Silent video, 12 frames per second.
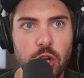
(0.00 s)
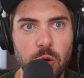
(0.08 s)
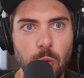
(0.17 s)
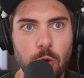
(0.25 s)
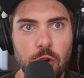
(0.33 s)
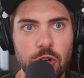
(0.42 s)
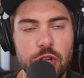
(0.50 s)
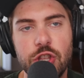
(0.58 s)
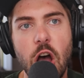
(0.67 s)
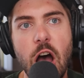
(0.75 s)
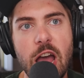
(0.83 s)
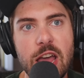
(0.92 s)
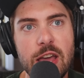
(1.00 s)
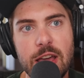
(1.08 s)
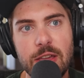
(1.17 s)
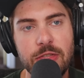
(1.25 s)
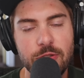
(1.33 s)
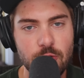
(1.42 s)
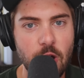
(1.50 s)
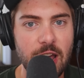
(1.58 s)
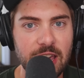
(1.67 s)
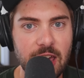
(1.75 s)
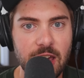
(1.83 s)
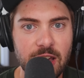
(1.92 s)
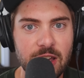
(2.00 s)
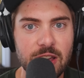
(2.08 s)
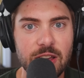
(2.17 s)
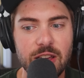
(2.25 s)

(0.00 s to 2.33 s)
or not through hiking,